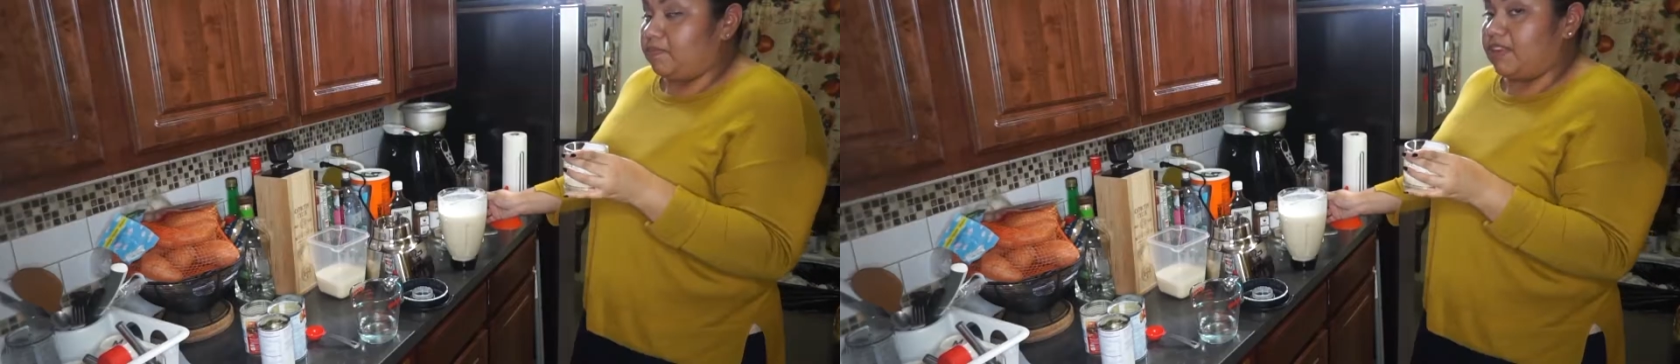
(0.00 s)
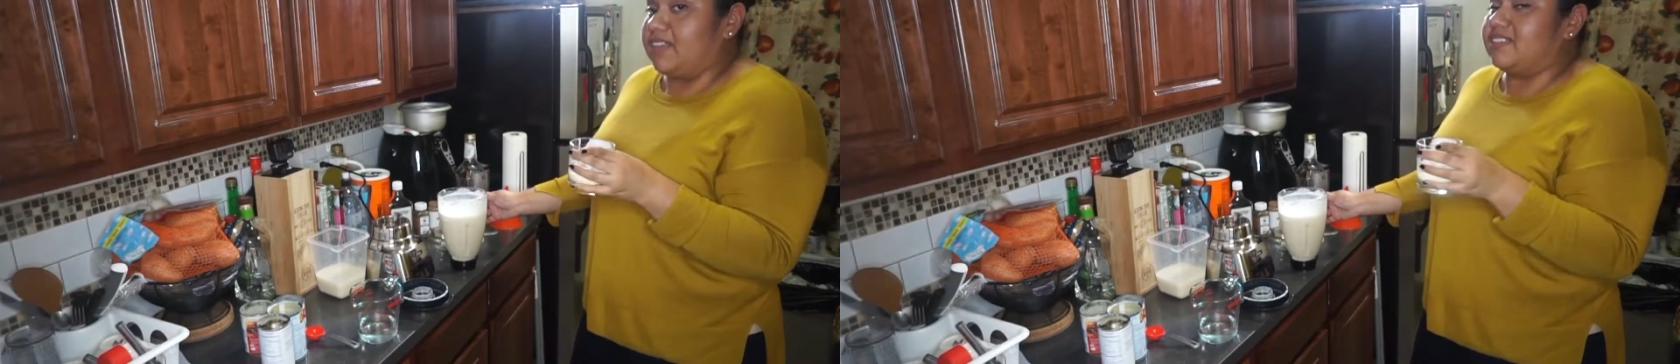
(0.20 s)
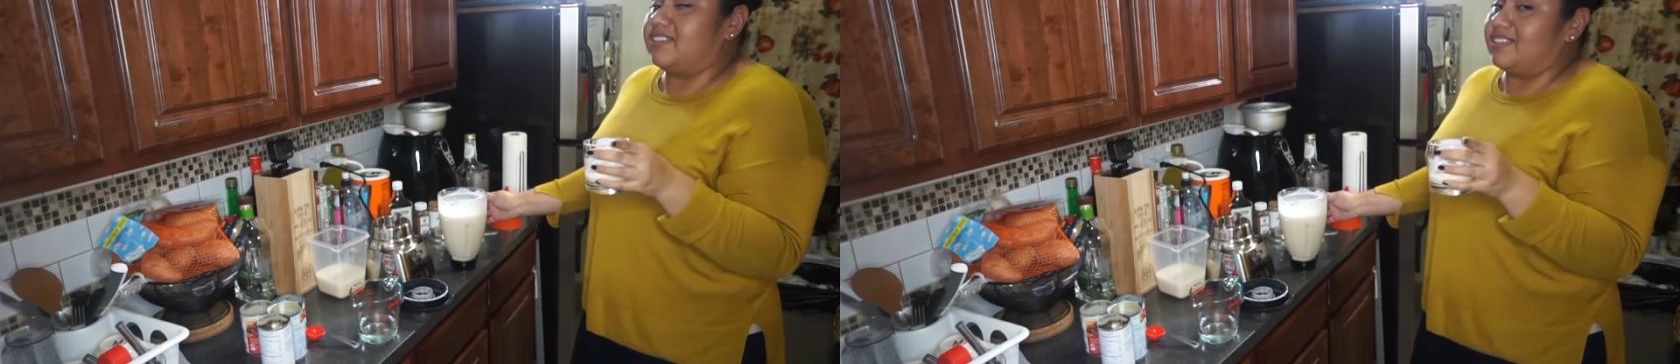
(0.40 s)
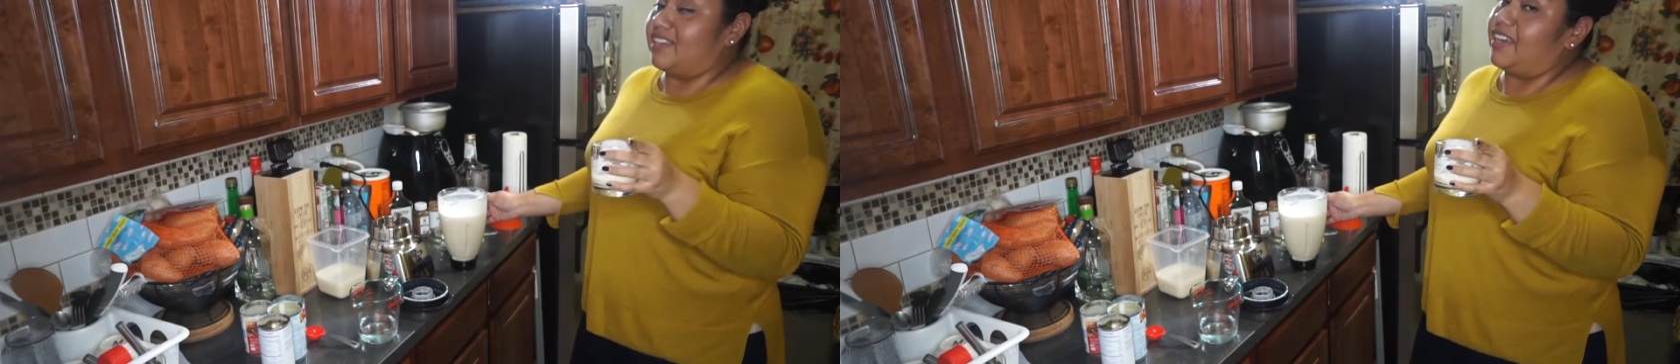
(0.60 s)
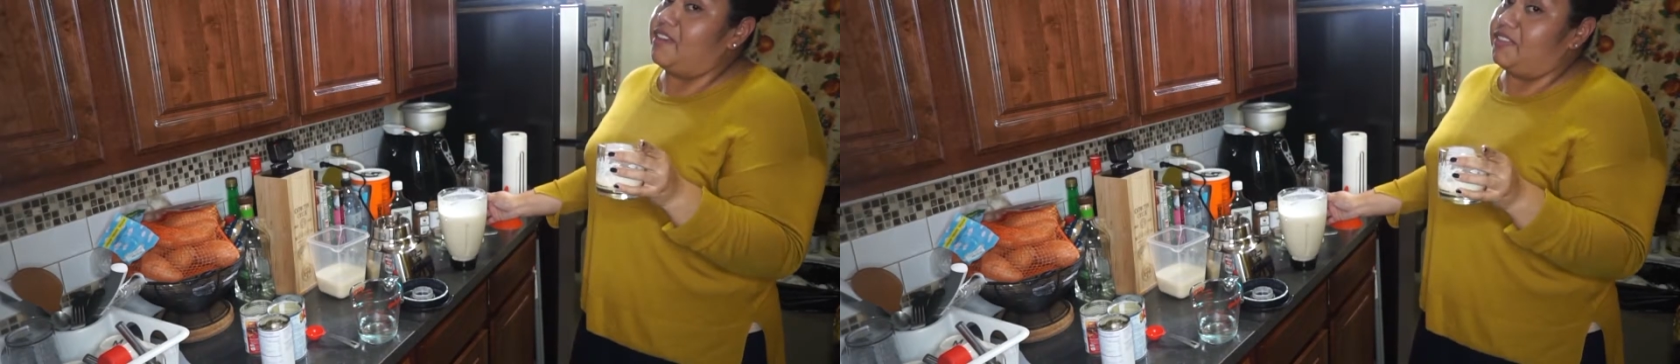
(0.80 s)
And this tastes
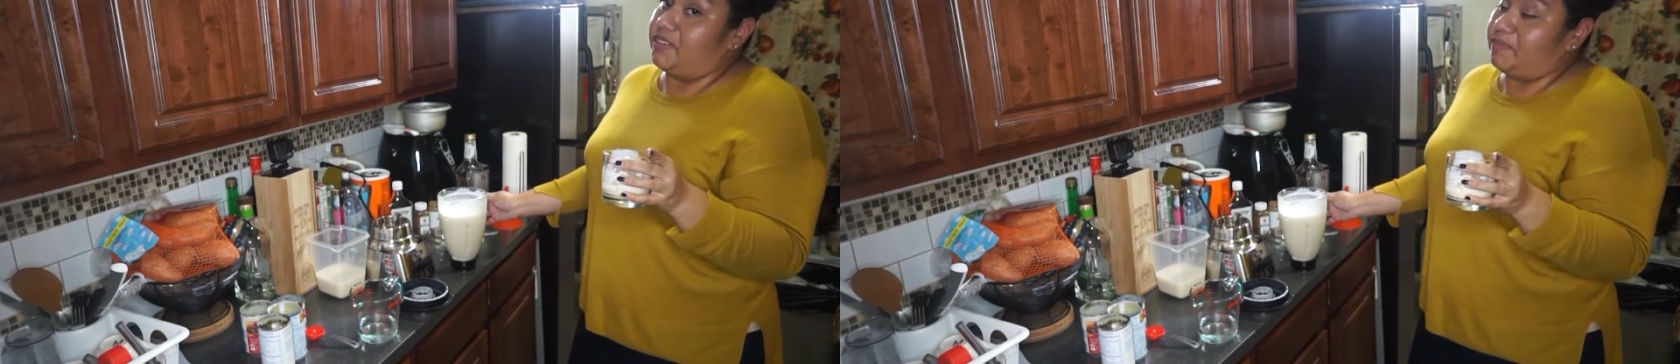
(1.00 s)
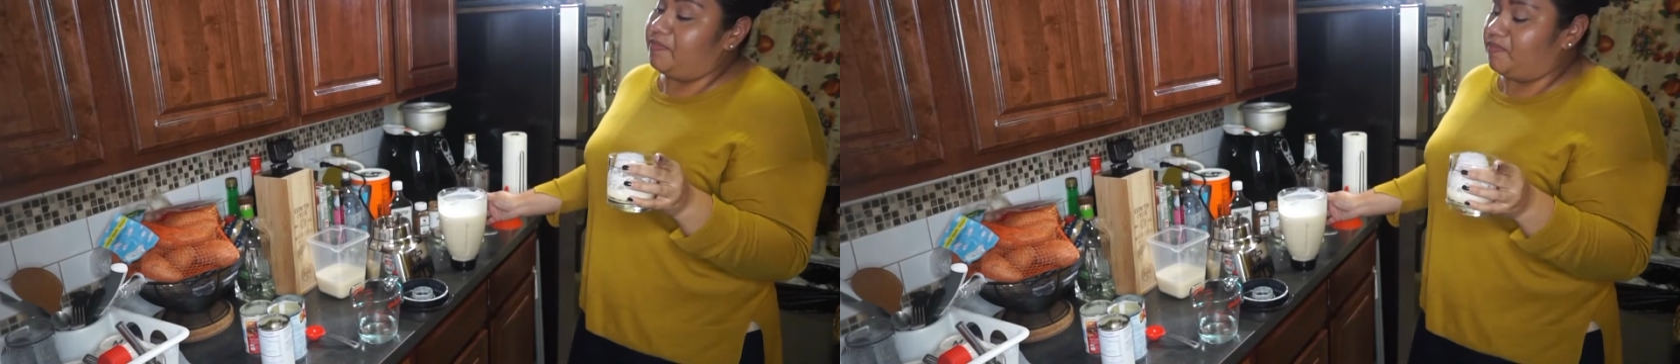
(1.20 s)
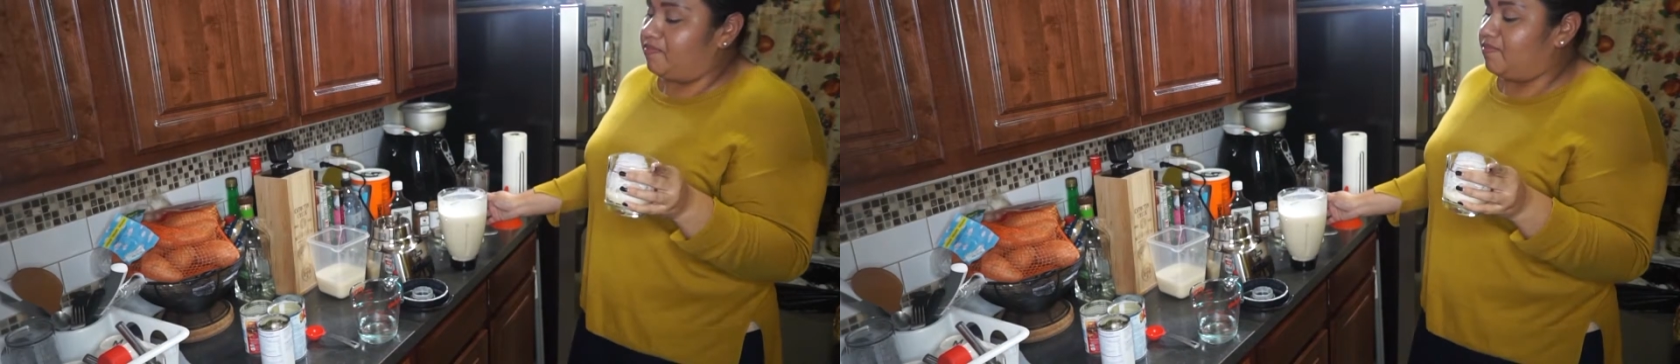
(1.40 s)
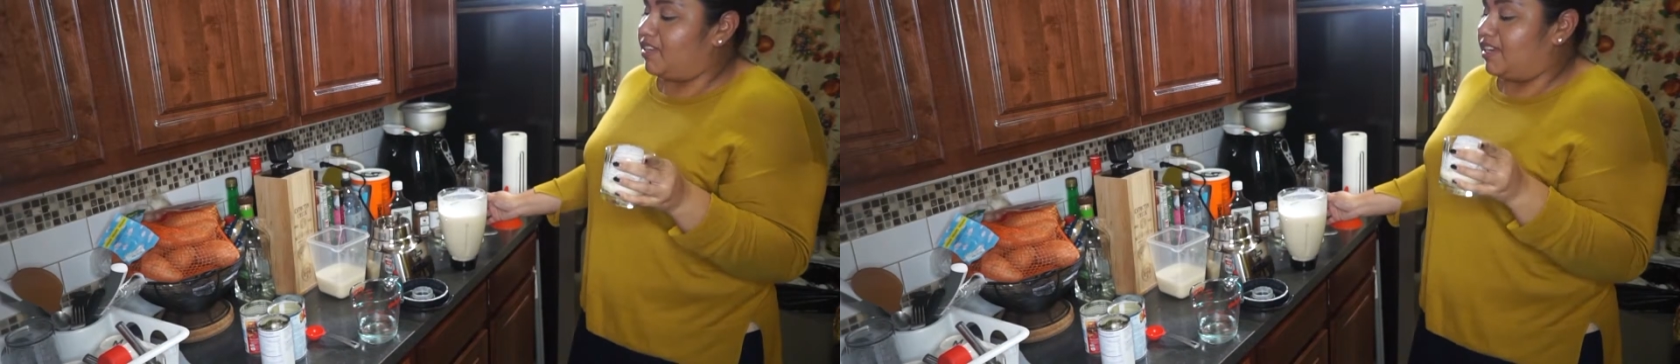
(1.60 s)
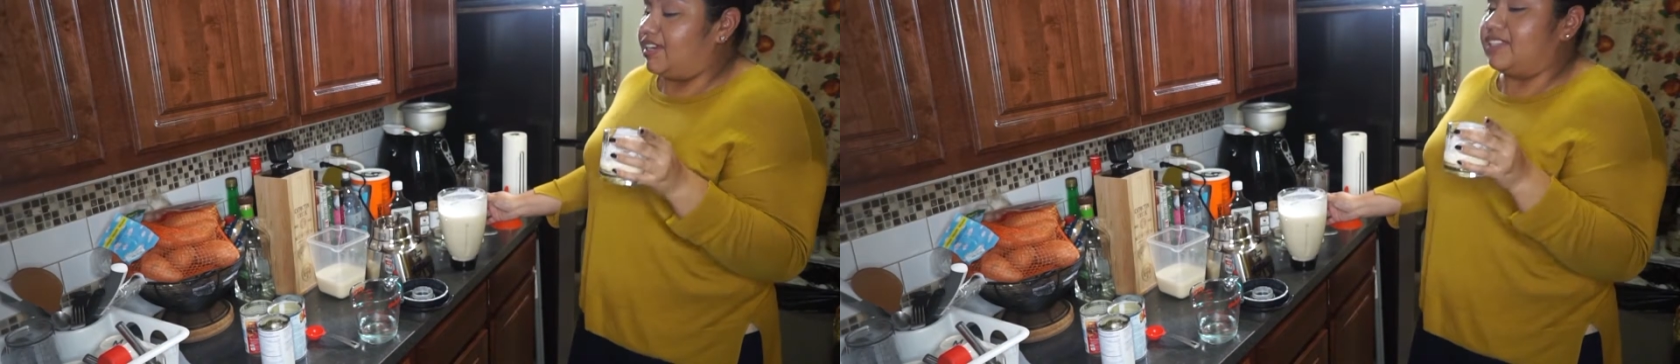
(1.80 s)
like heaven.
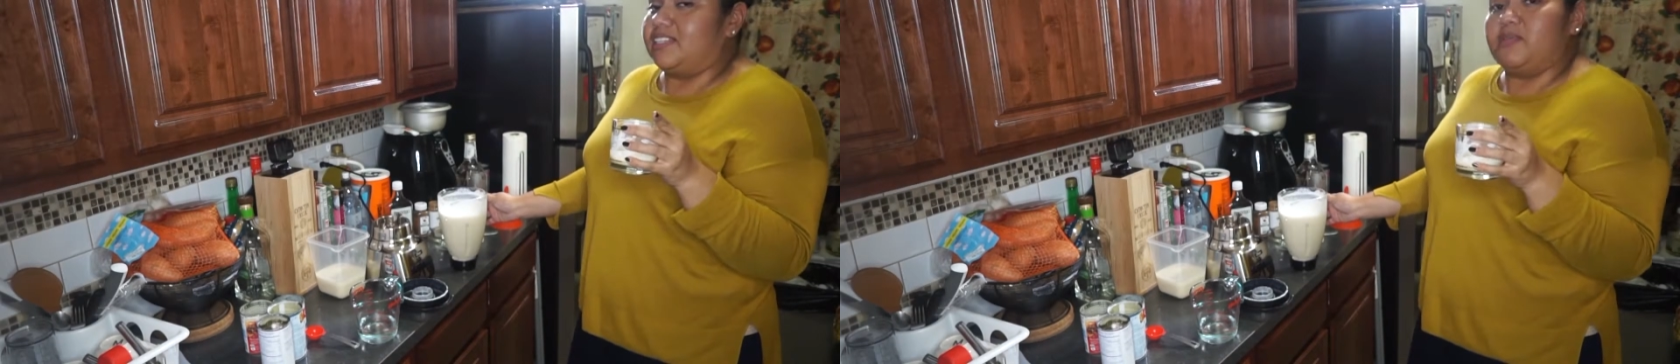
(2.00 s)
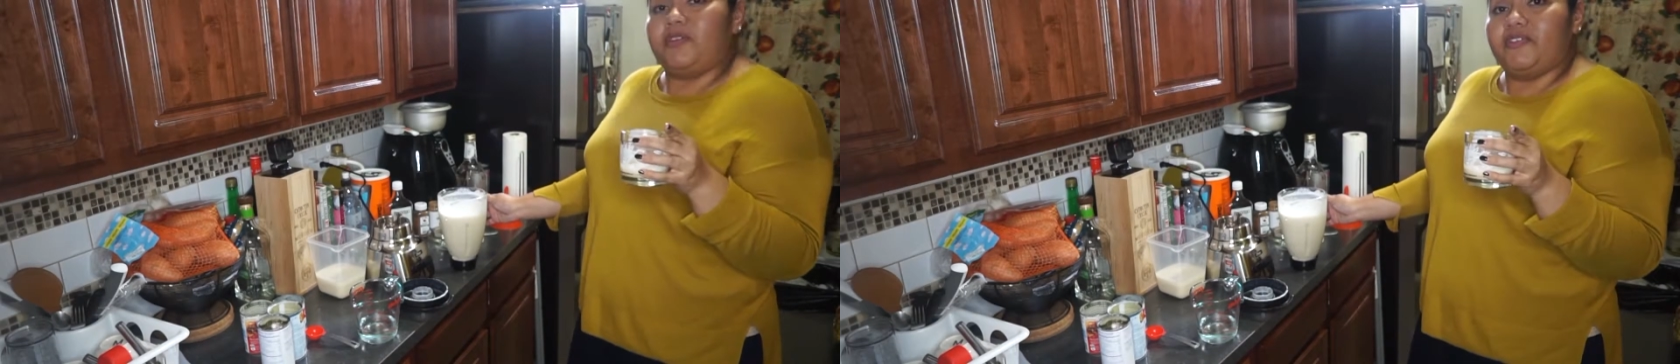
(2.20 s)
It needs a little more